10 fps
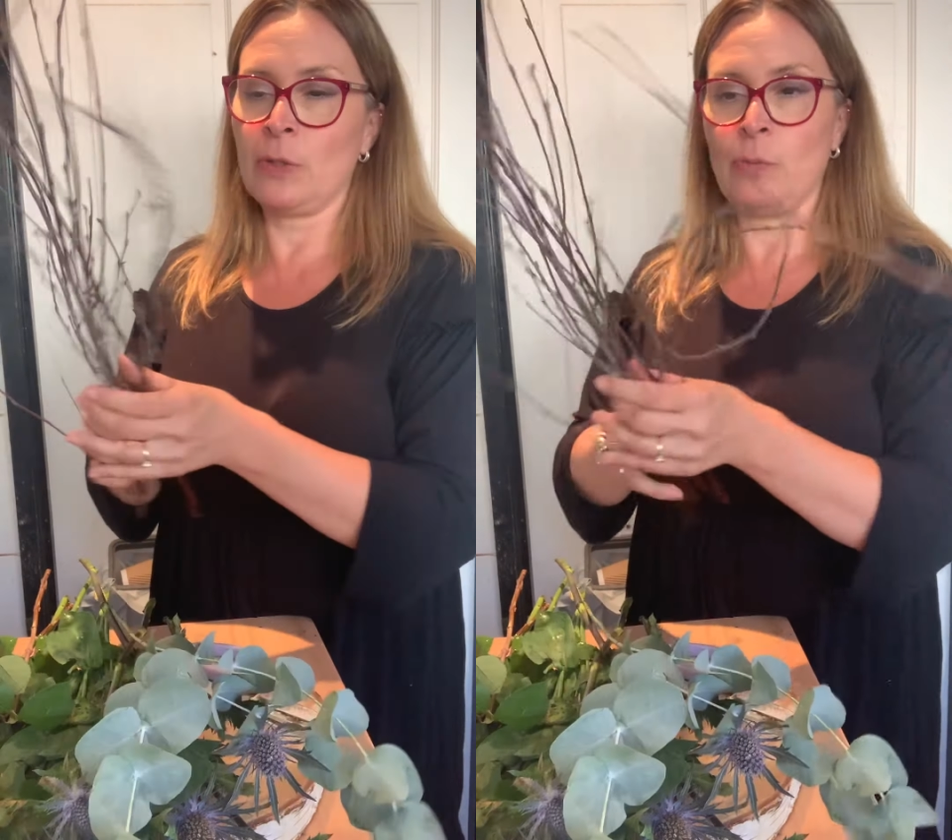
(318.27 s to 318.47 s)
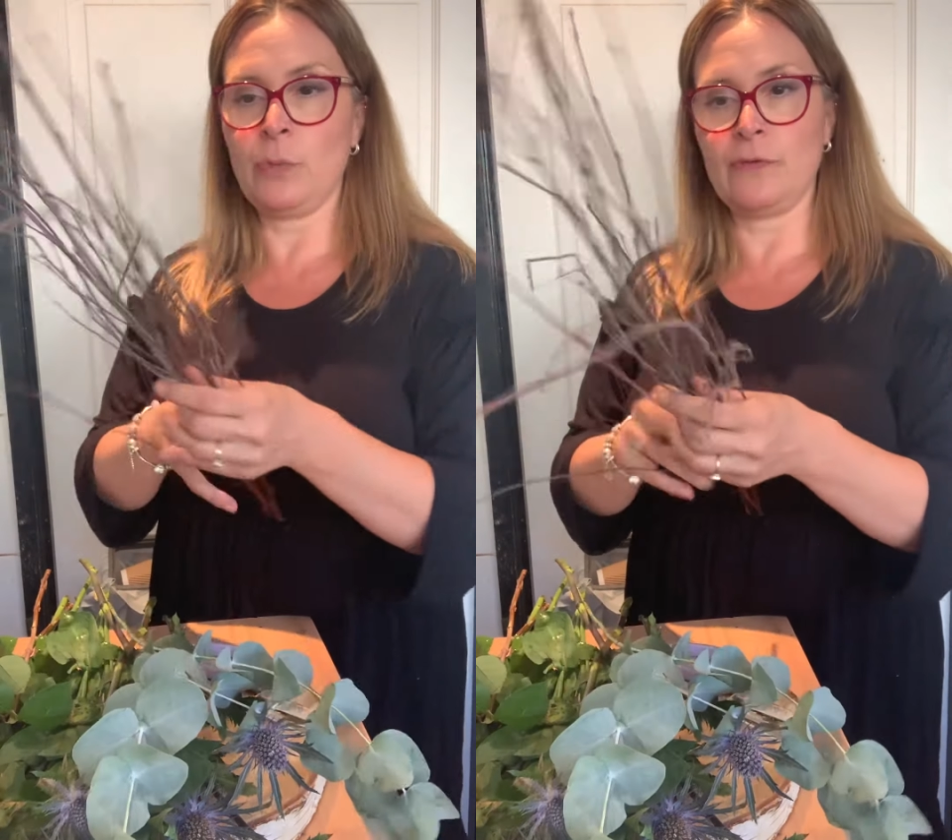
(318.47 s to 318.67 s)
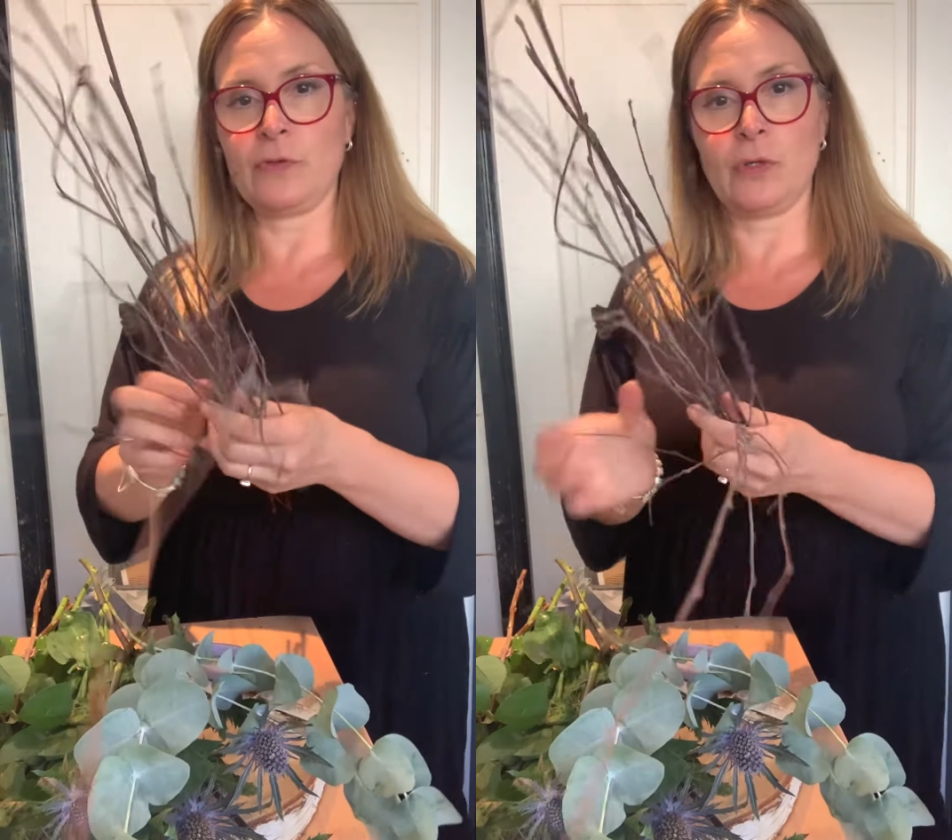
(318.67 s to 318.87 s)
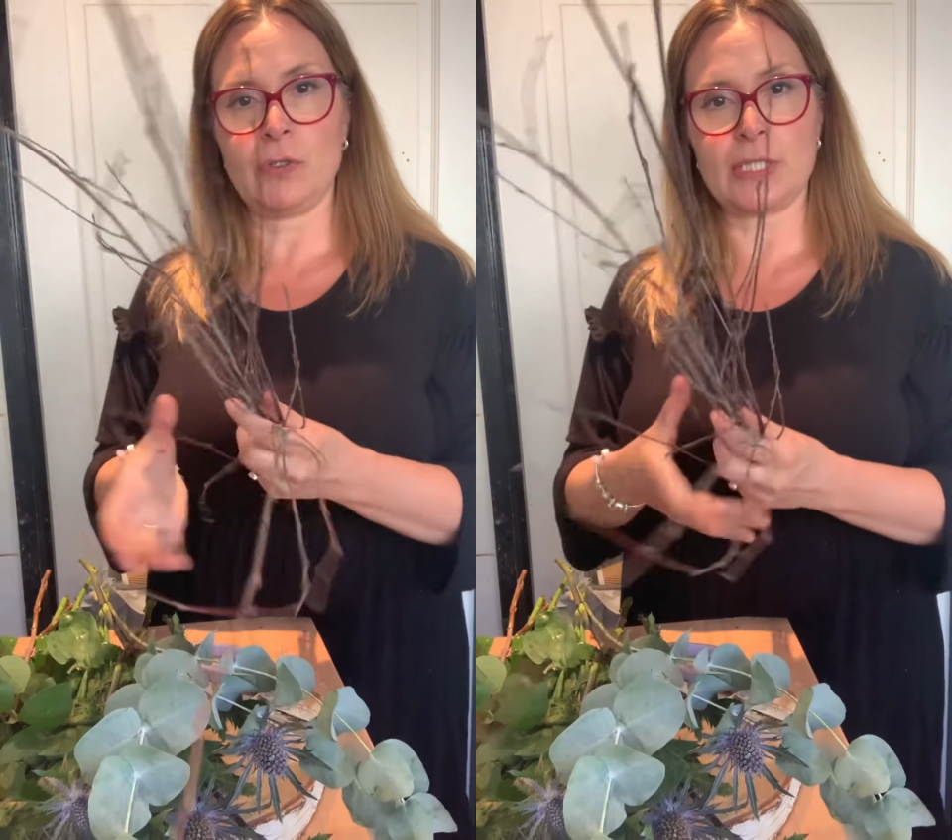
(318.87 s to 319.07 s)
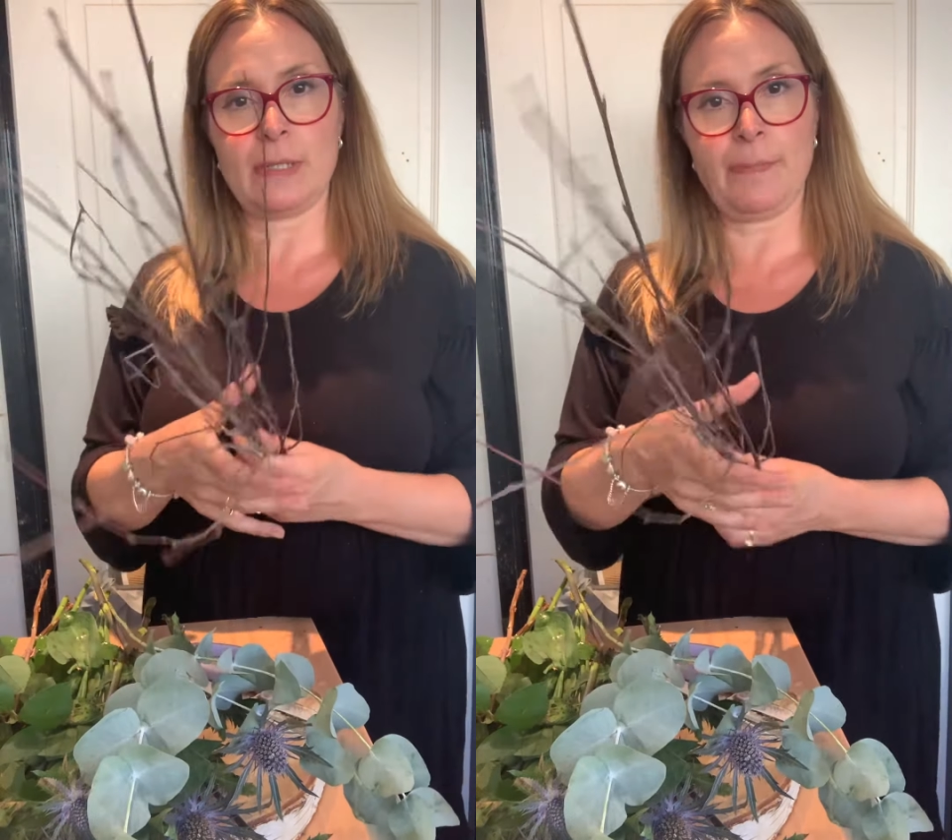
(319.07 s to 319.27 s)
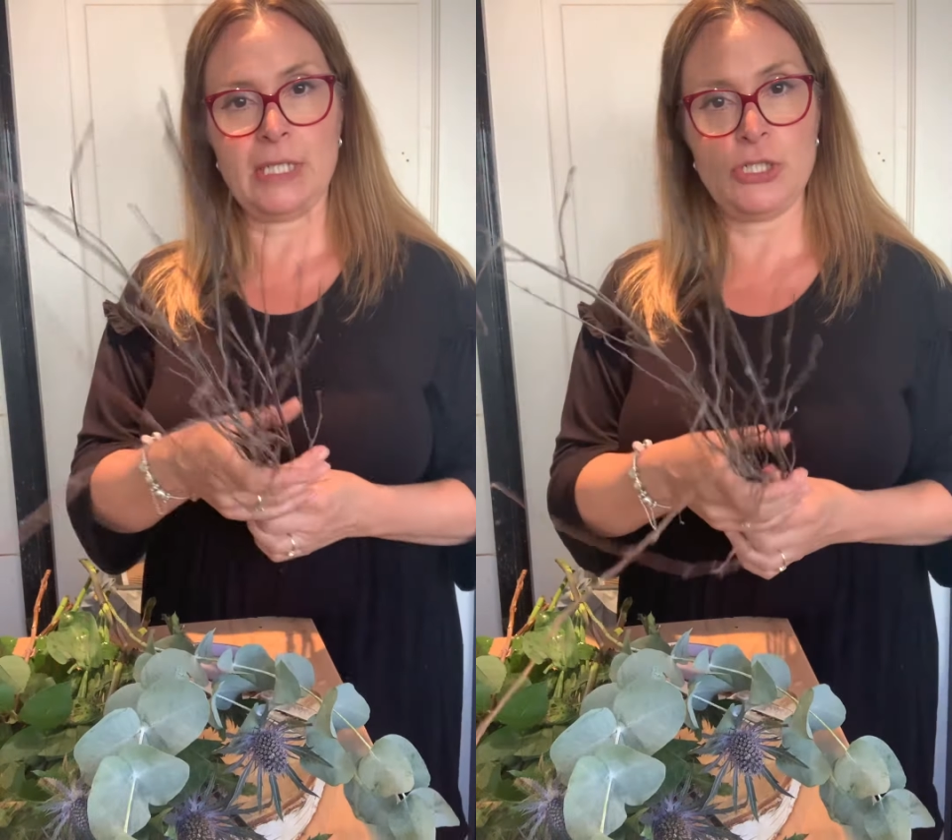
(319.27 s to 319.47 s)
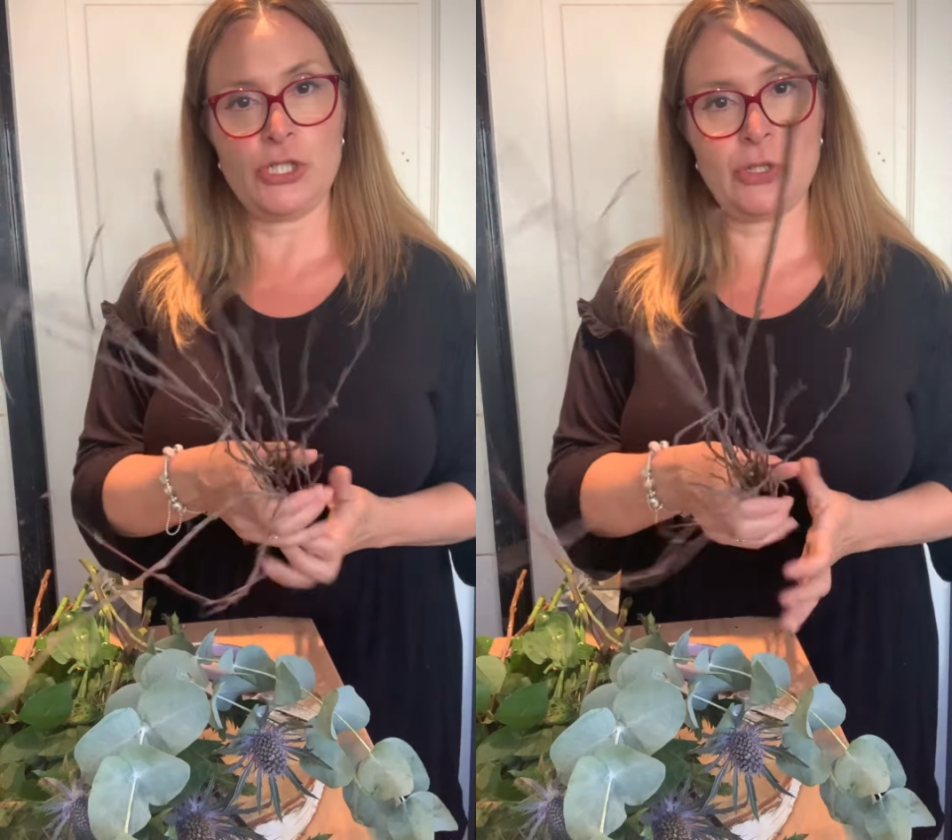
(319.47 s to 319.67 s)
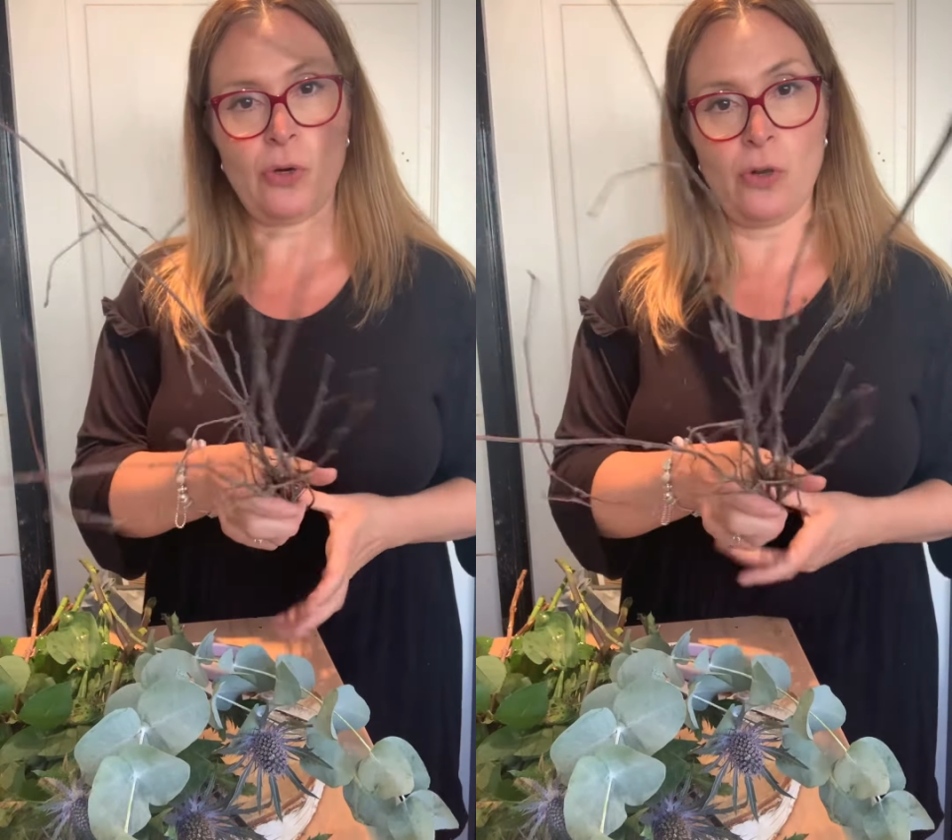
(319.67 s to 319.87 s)
We've got a
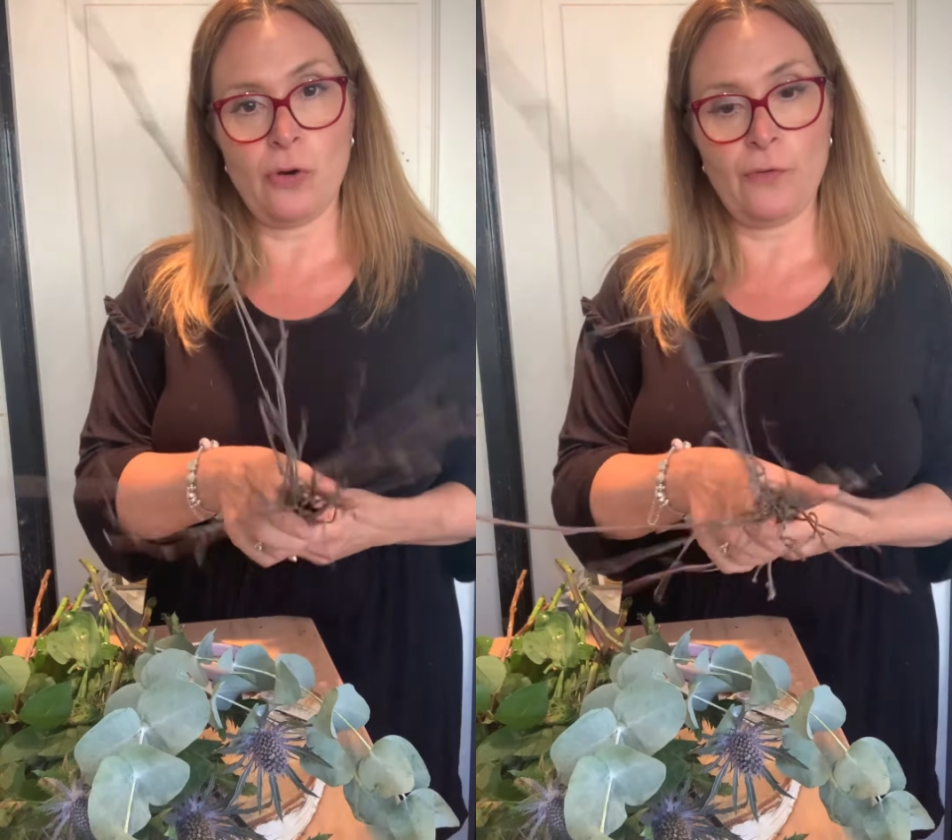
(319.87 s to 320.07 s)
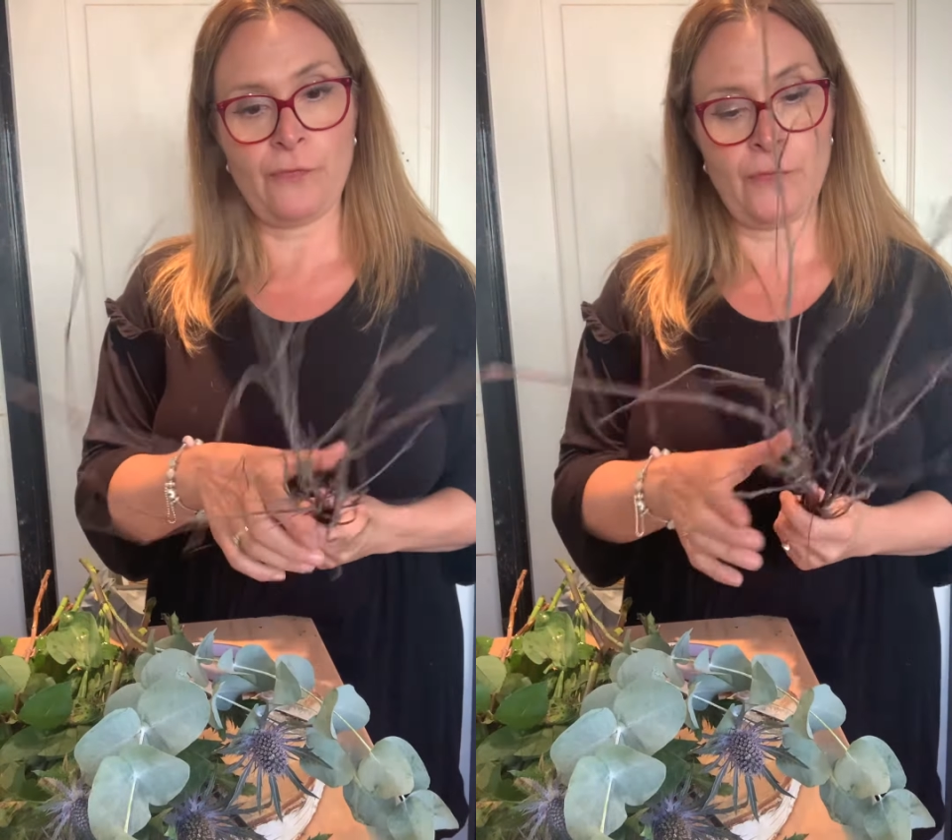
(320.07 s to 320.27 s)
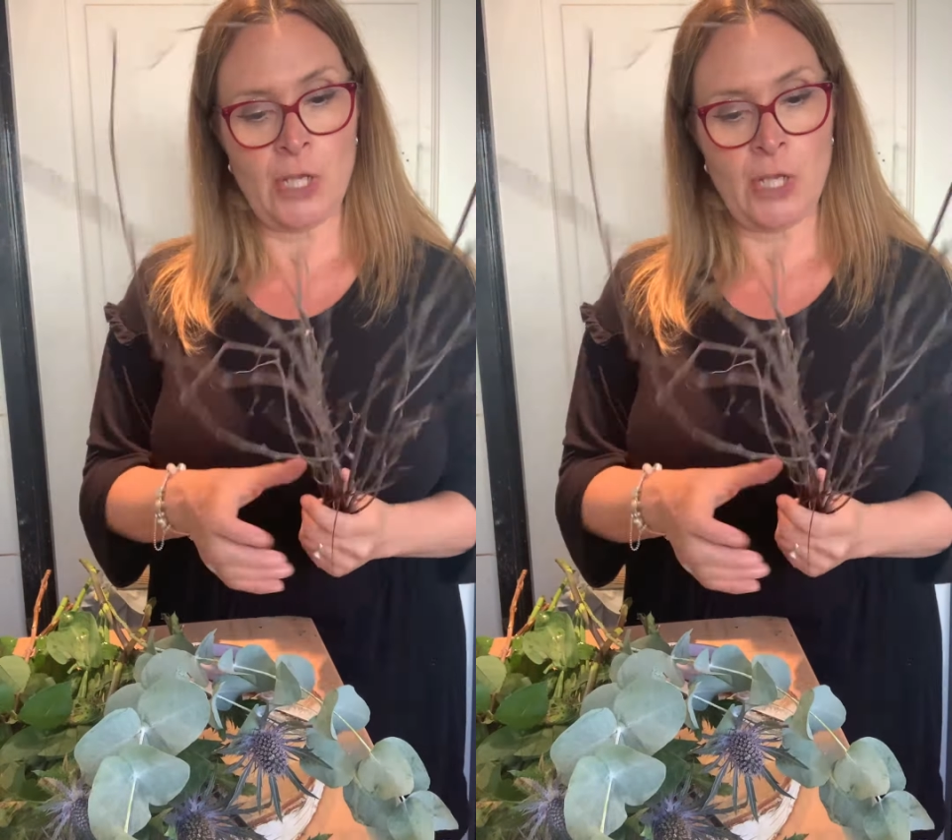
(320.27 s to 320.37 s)
bunch of